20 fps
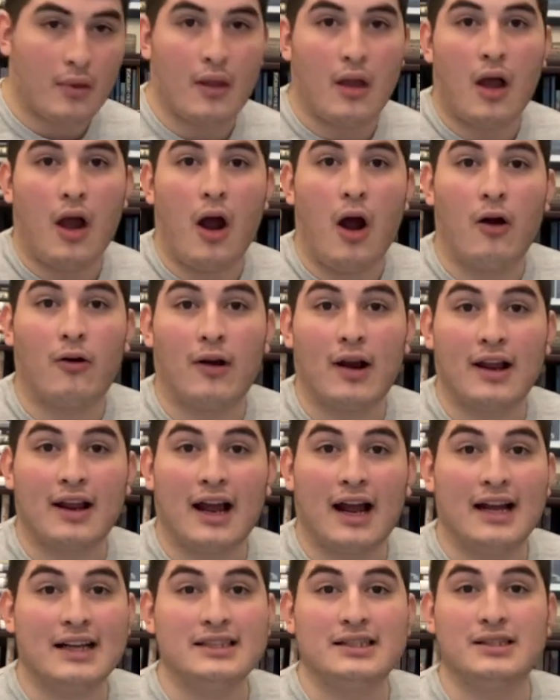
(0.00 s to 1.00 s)
All right,
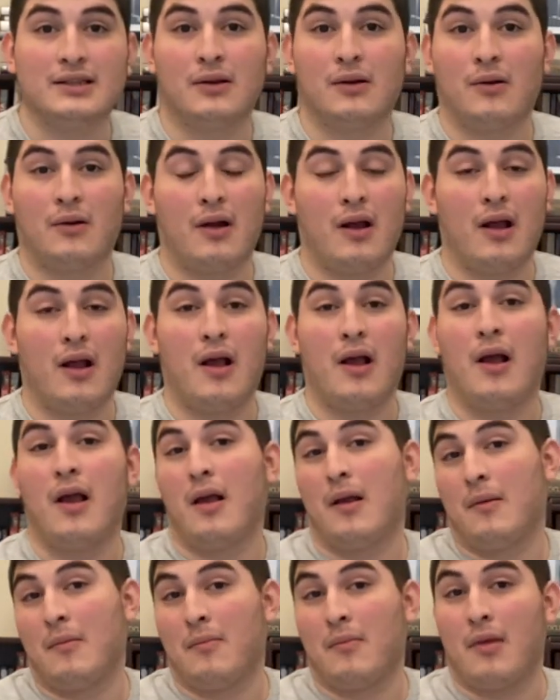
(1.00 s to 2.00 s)
guys,
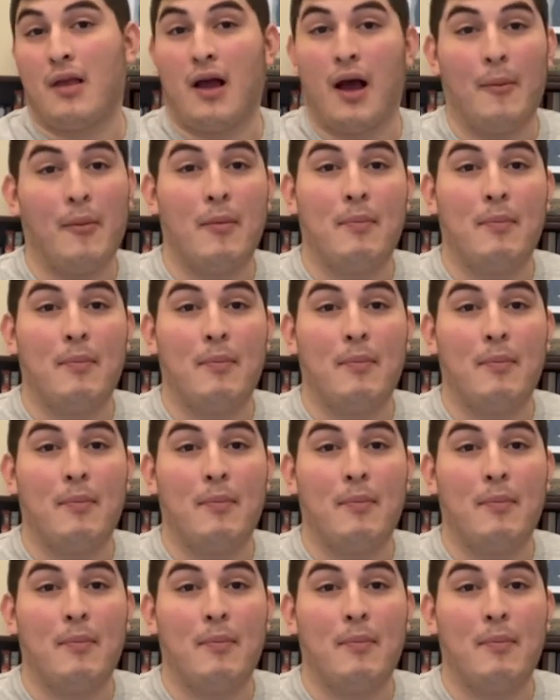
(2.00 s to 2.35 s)
I'm gonna